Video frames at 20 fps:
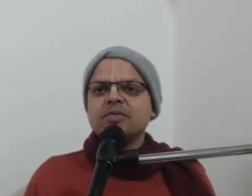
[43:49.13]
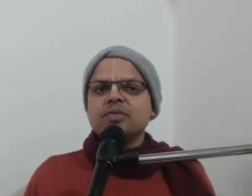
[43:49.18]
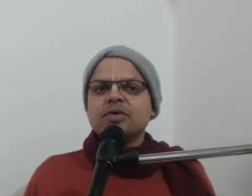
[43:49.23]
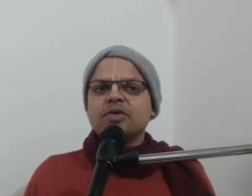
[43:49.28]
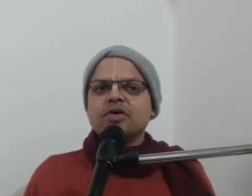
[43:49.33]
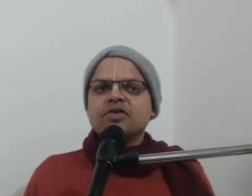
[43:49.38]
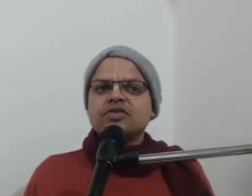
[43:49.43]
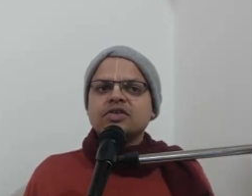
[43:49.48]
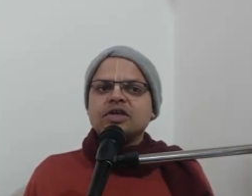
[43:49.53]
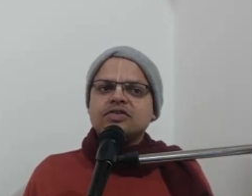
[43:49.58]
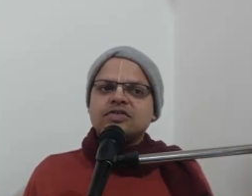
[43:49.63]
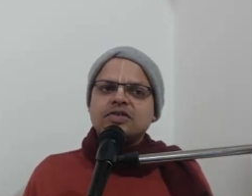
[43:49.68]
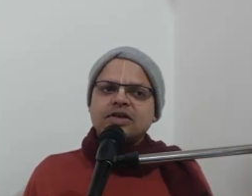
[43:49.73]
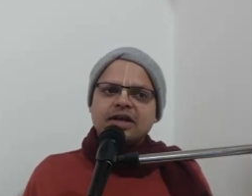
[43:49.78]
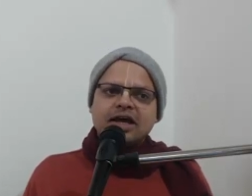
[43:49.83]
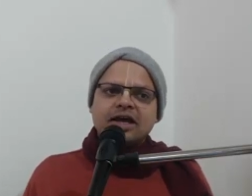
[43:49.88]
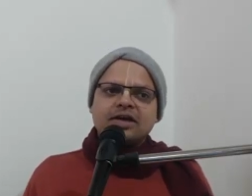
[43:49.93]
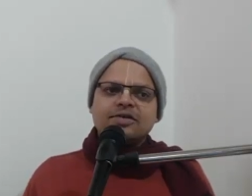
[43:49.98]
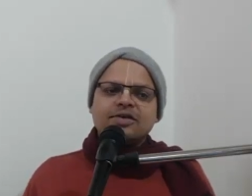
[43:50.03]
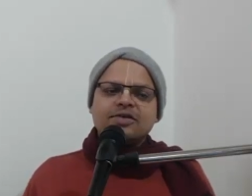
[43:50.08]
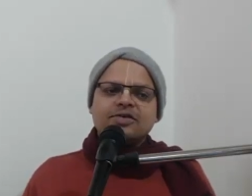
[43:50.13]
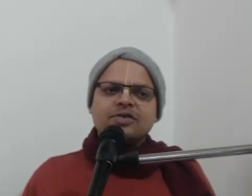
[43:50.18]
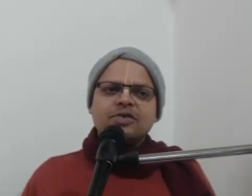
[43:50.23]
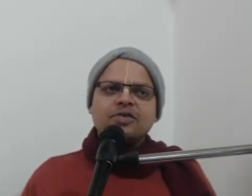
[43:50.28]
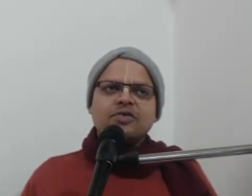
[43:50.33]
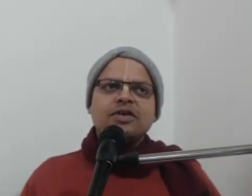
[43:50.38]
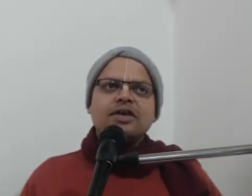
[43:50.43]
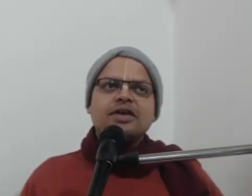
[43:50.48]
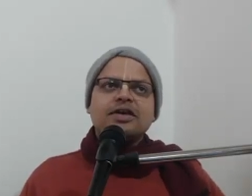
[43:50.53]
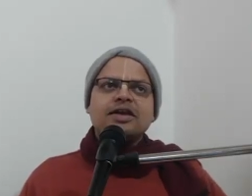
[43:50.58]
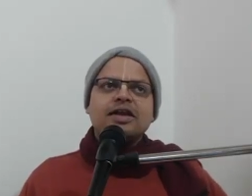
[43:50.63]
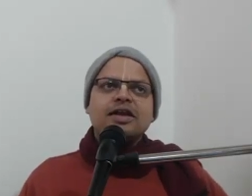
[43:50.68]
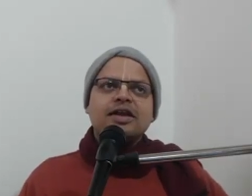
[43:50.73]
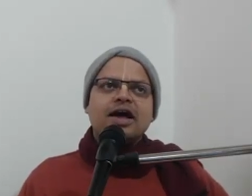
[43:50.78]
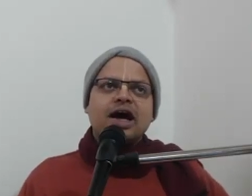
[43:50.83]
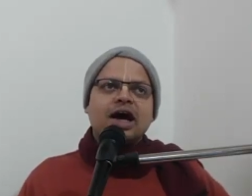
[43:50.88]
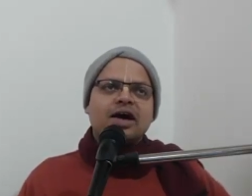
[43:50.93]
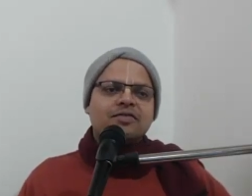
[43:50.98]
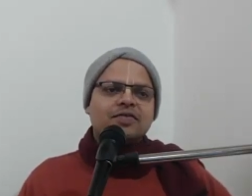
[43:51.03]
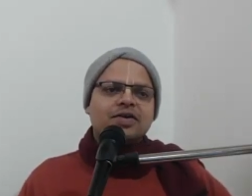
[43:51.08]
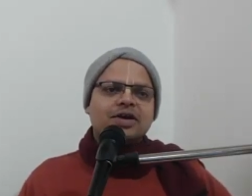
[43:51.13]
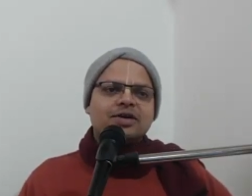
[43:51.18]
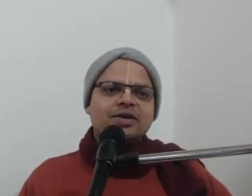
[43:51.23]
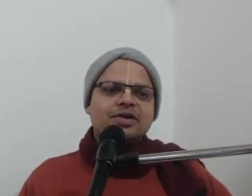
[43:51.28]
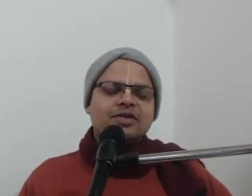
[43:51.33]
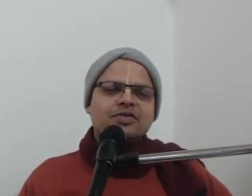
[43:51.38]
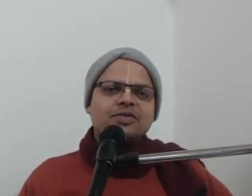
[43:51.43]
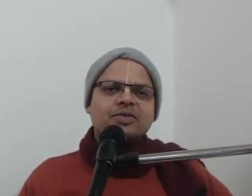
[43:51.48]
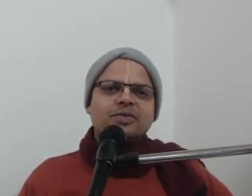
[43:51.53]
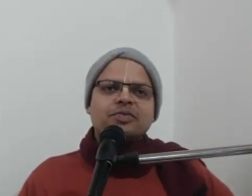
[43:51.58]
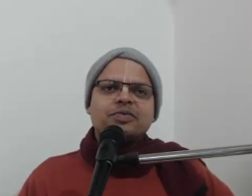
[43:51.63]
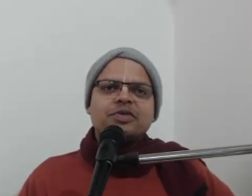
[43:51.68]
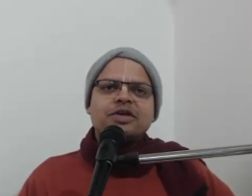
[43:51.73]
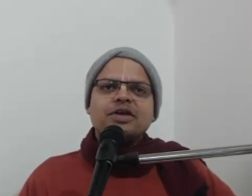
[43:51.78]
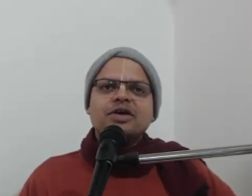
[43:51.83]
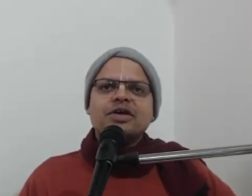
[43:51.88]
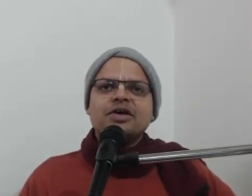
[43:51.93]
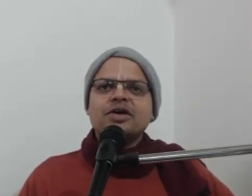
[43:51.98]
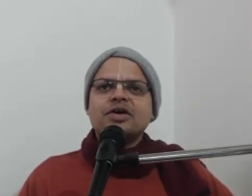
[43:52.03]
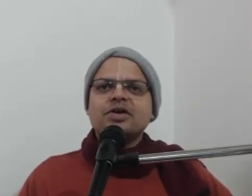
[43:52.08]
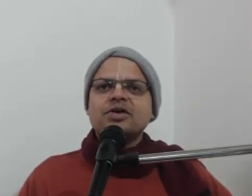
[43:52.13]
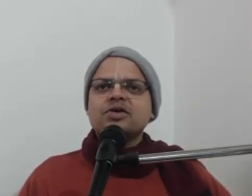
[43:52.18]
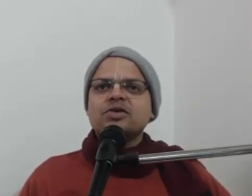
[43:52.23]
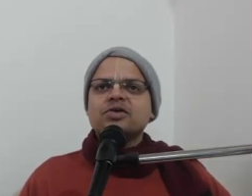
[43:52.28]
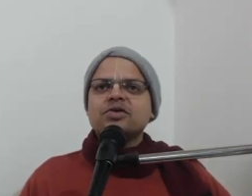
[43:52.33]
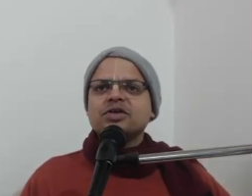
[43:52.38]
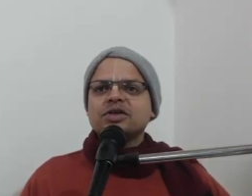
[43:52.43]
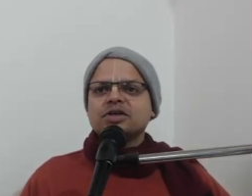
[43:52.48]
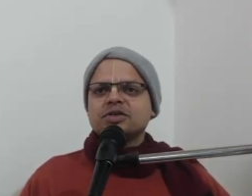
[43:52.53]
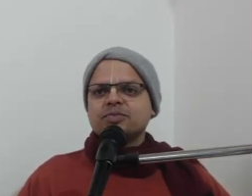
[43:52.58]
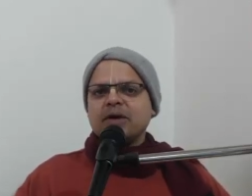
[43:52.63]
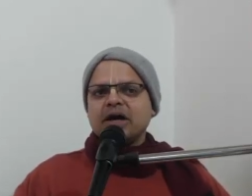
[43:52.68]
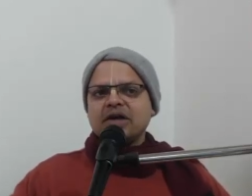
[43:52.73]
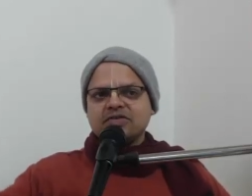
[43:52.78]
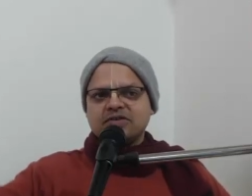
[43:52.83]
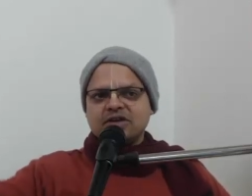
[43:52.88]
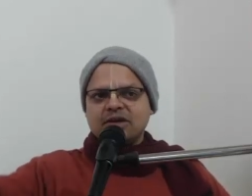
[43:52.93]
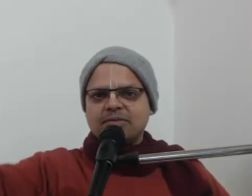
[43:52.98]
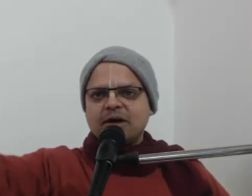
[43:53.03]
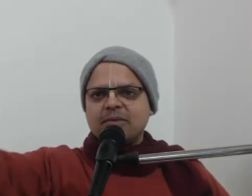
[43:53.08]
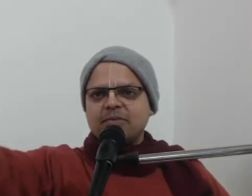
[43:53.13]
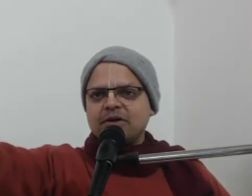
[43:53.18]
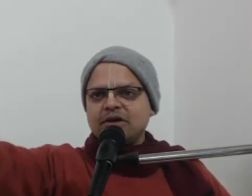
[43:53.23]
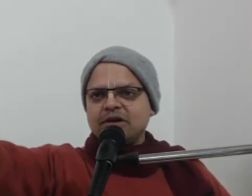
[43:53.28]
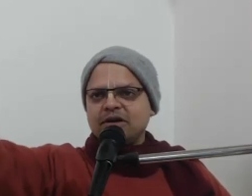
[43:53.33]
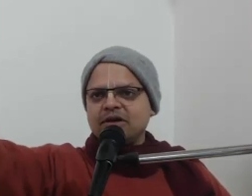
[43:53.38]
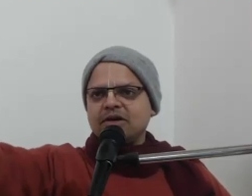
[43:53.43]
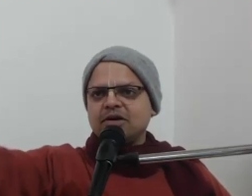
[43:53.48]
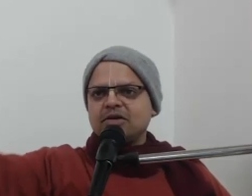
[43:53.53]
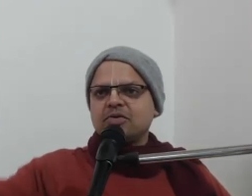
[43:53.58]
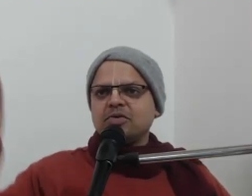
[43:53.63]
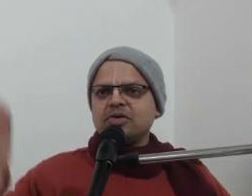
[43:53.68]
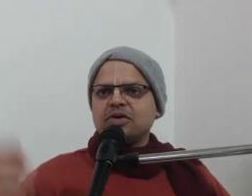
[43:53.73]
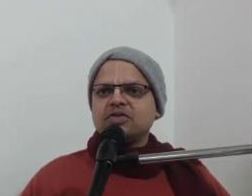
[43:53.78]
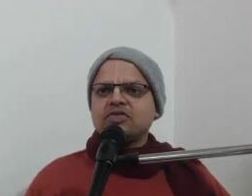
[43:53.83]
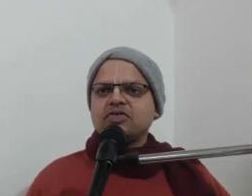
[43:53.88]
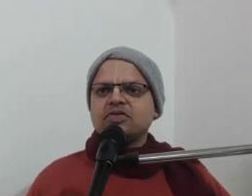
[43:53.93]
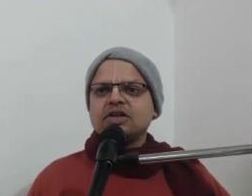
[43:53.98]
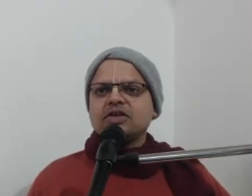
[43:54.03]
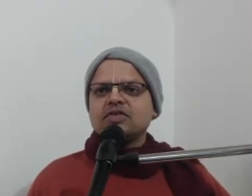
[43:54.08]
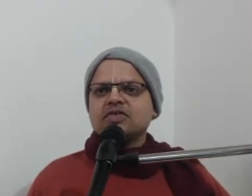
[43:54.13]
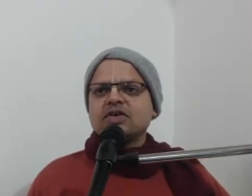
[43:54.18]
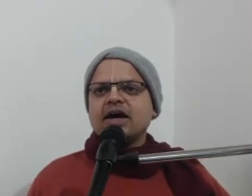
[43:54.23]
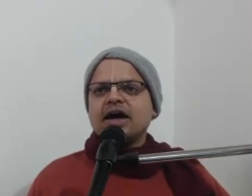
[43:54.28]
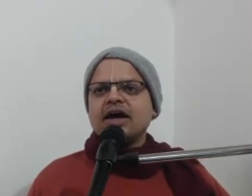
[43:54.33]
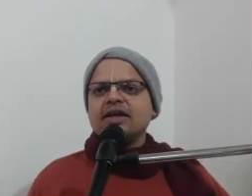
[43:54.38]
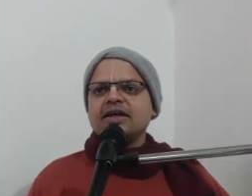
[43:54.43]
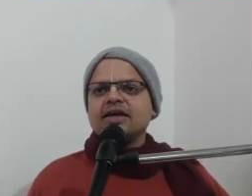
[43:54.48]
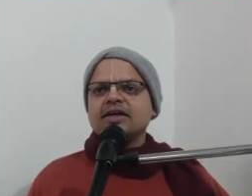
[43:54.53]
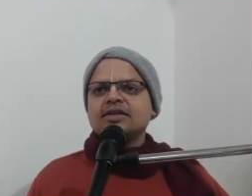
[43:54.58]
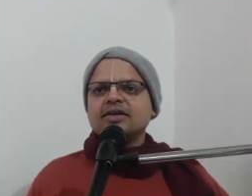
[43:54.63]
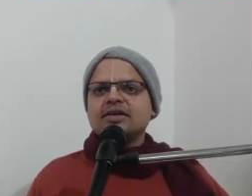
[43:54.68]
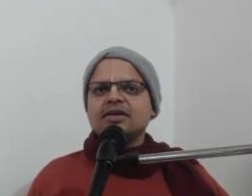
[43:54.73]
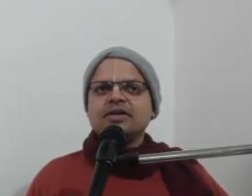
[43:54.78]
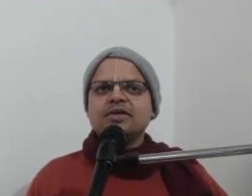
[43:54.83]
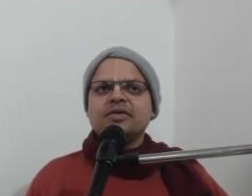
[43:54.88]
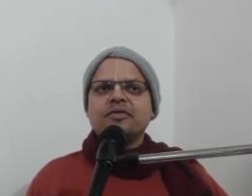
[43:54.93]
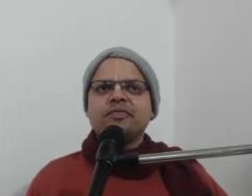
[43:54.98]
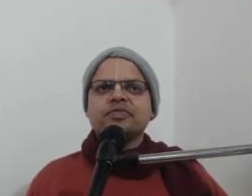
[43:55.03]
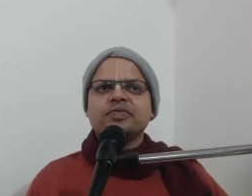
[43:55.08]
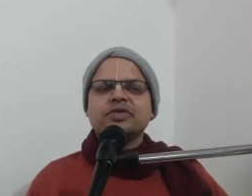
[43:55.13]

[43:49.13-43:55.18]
Because they say like this, you will really laugh at this. You know this pastime happened near to us, this kaliyadaha.